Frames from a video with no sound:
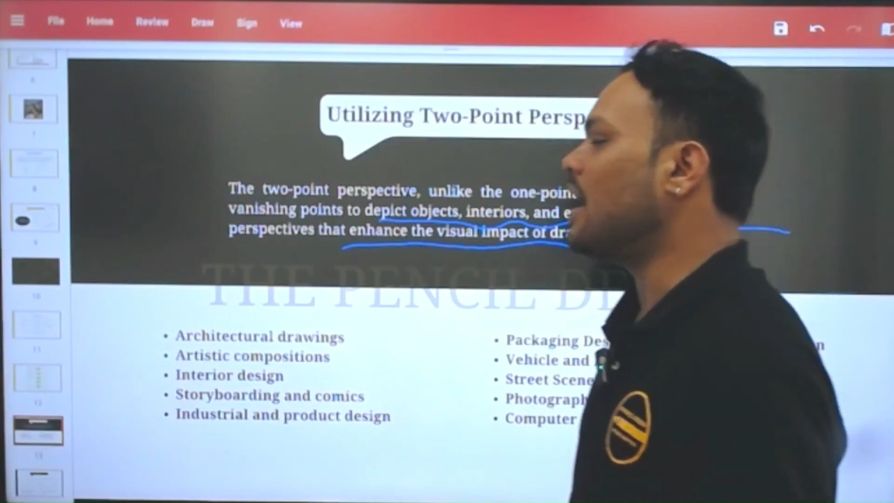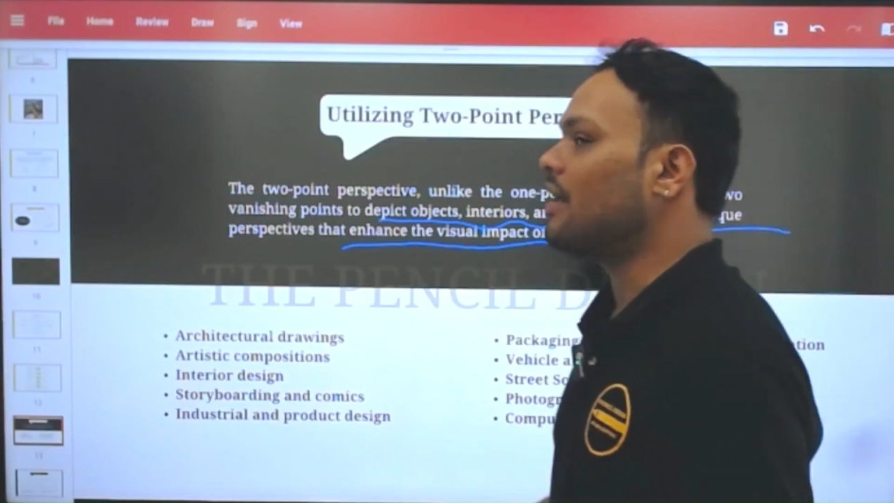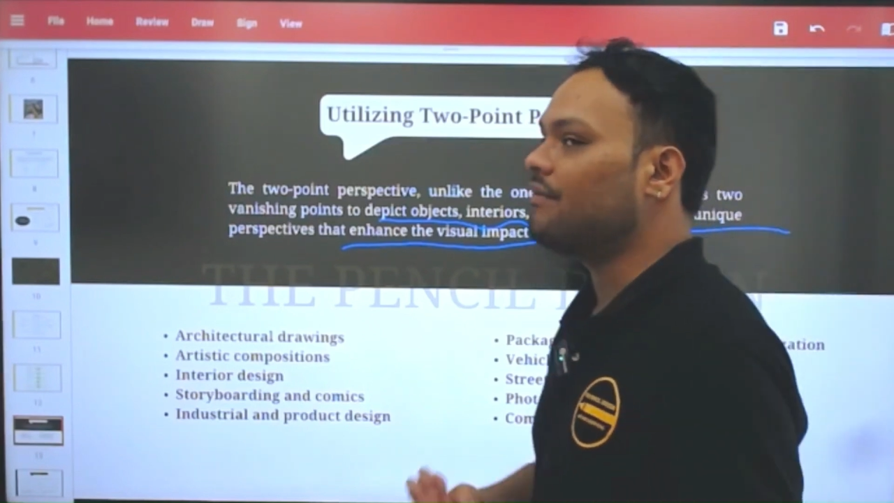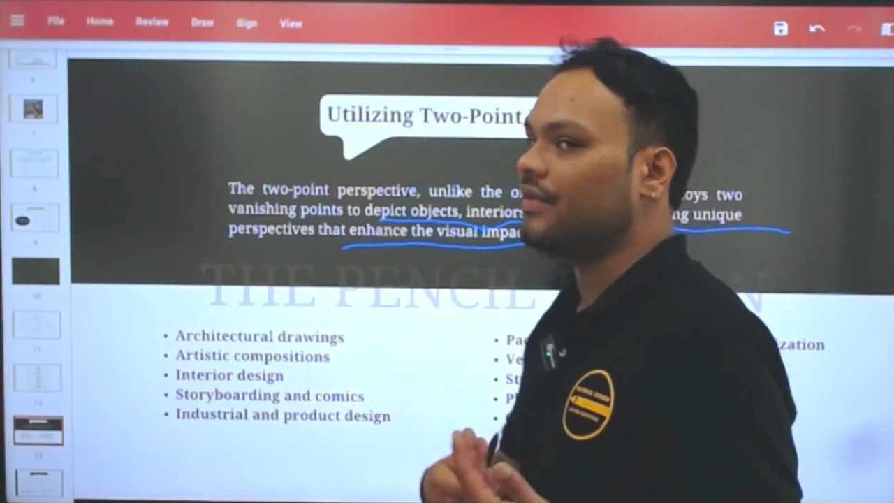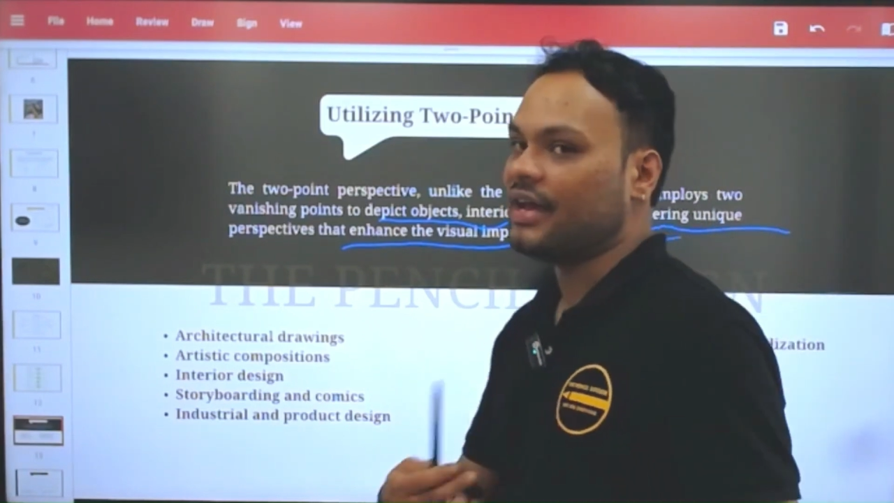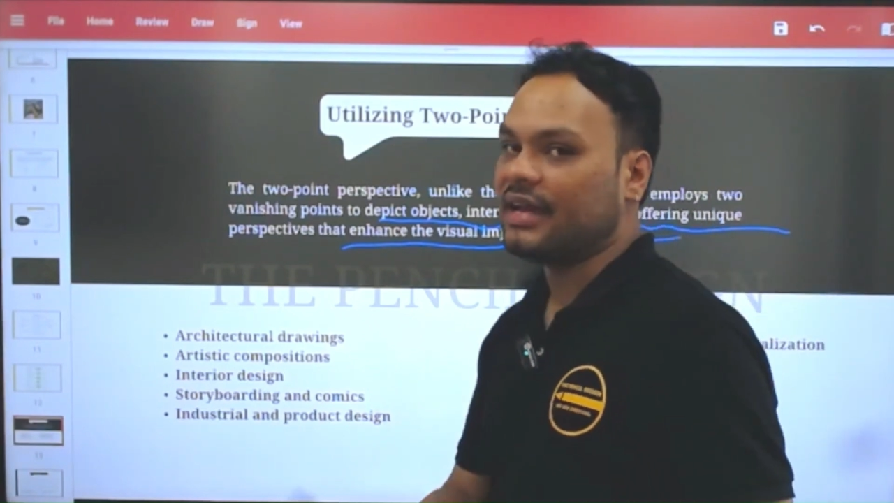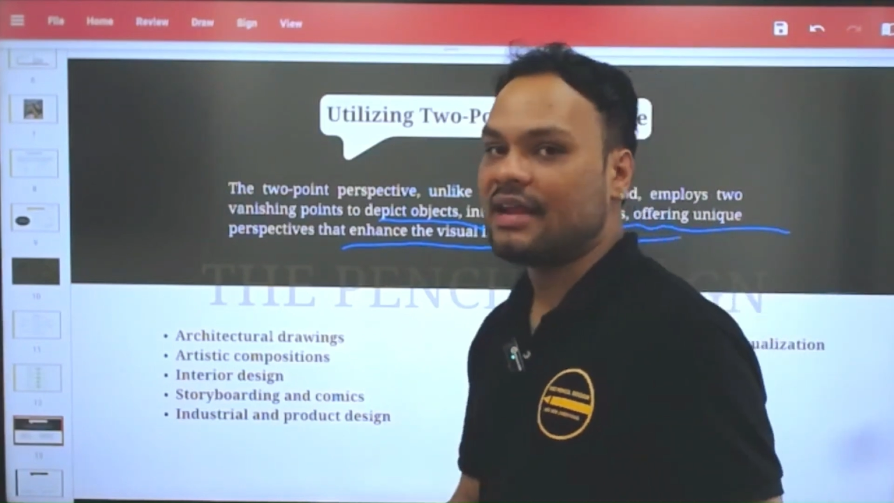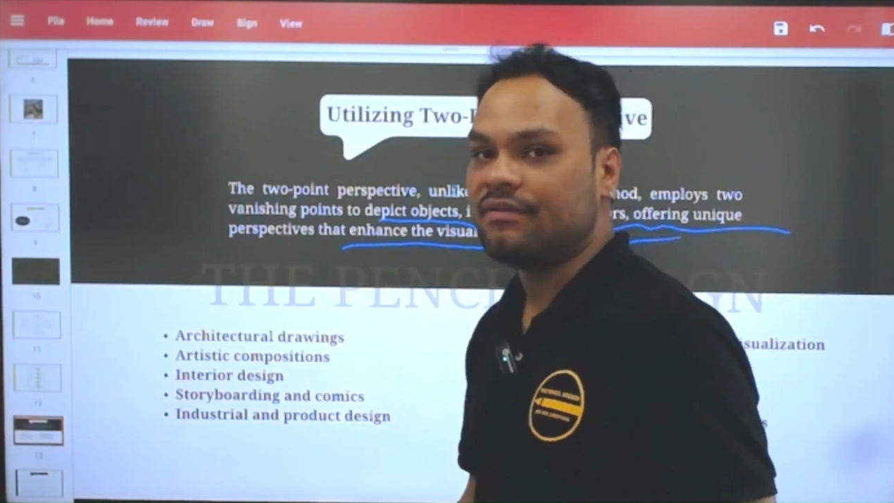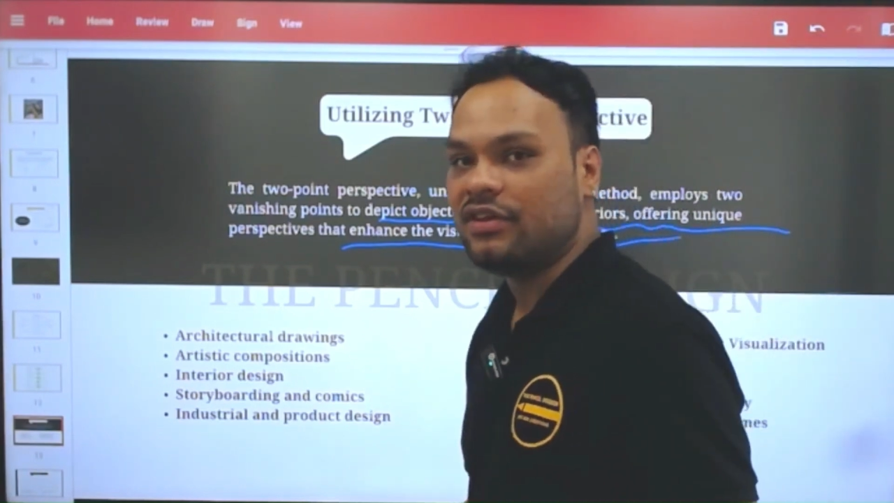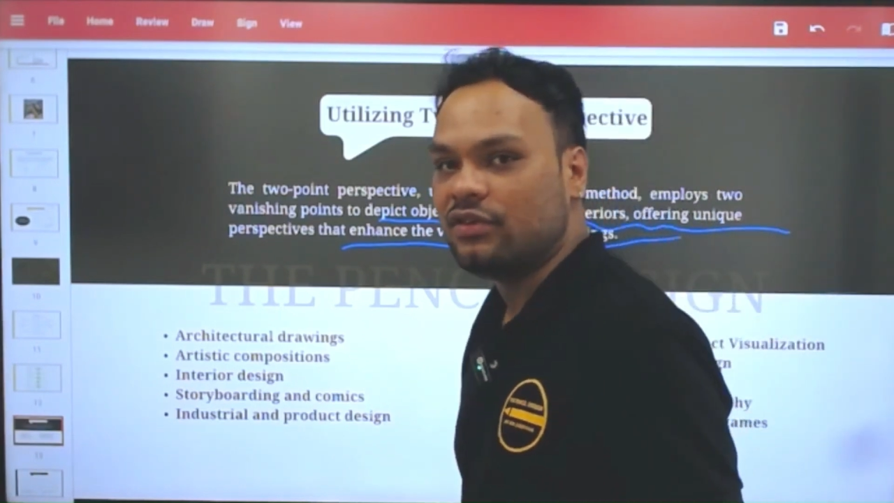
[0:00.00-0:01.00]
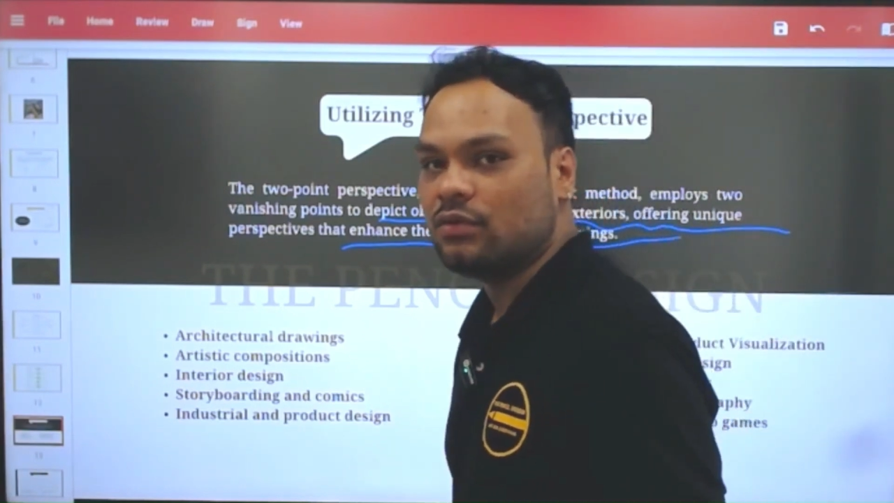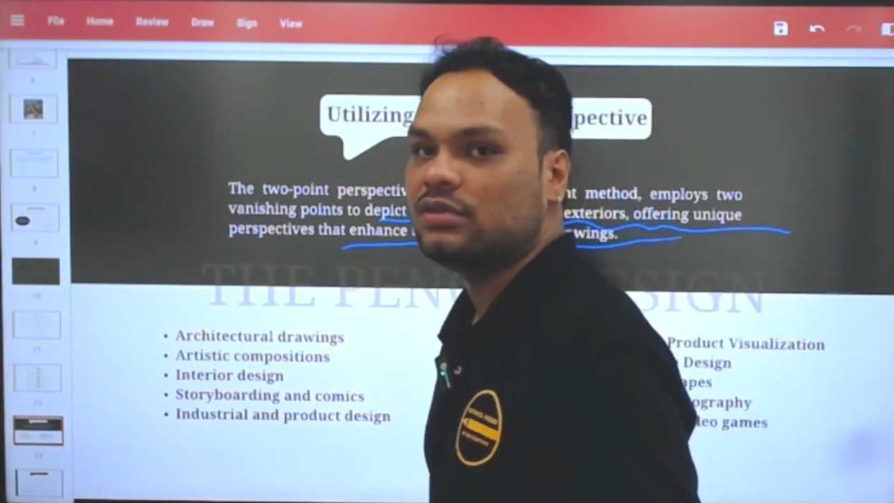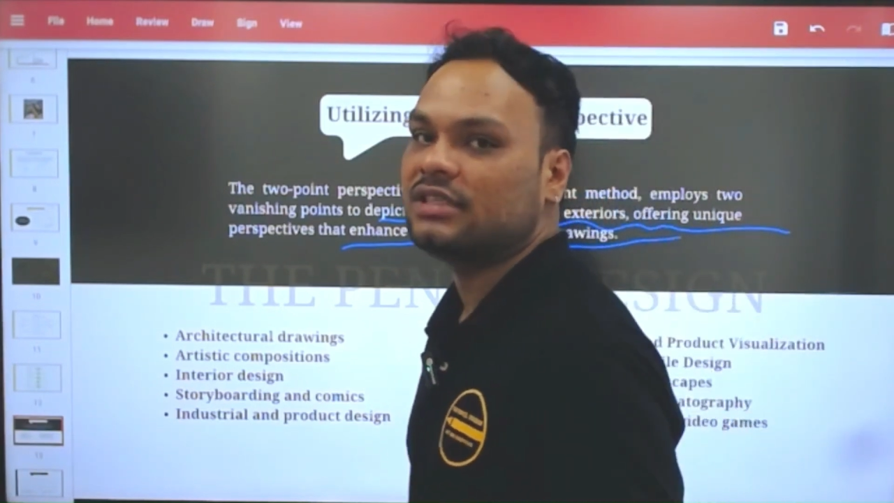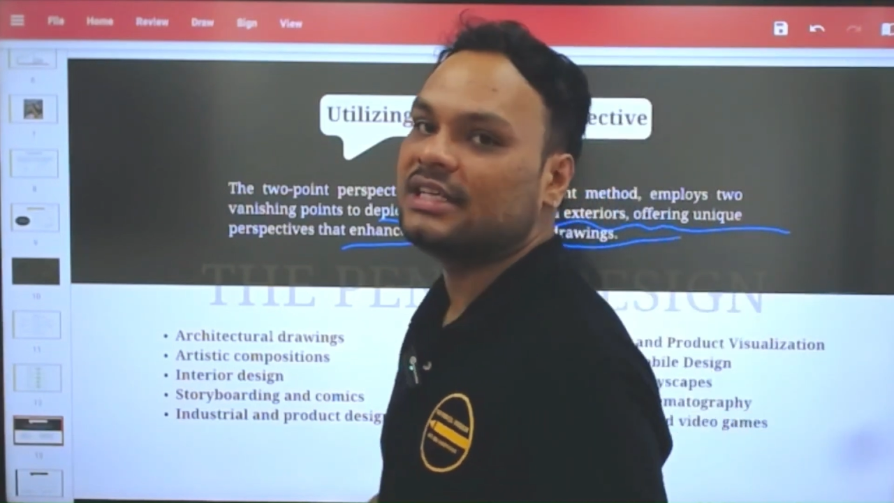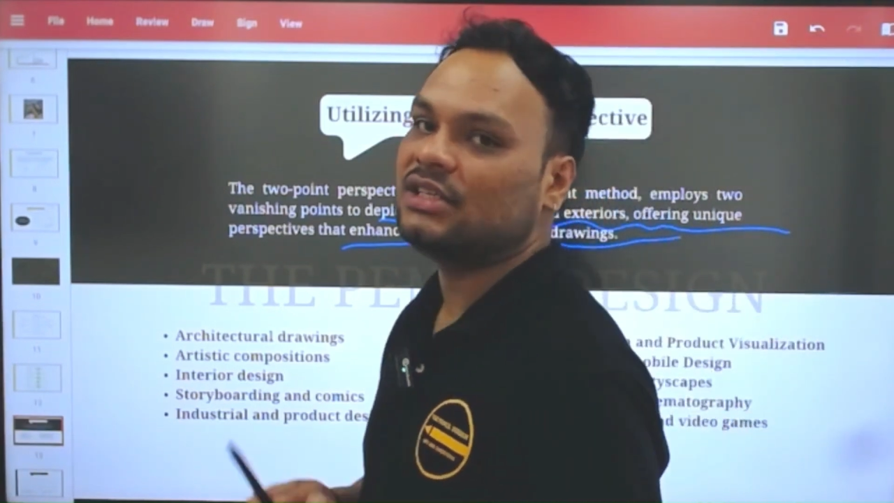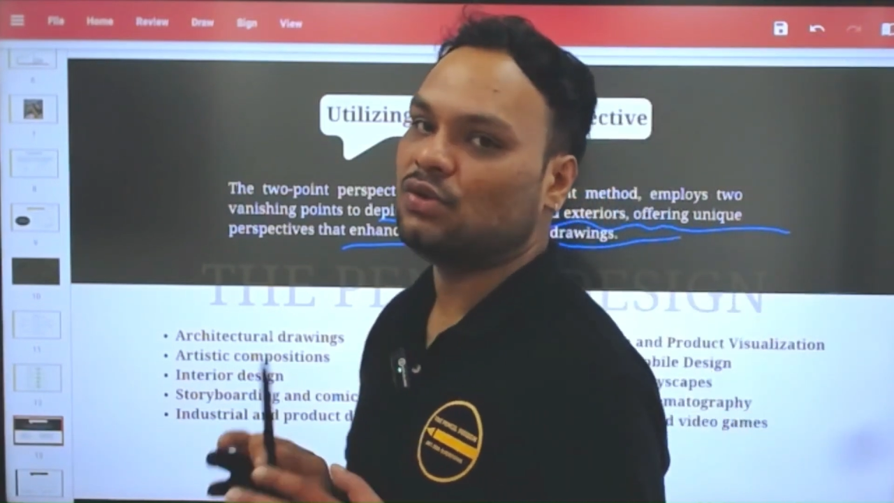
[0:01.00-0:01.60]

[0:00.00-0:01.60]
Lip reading: and where can we use this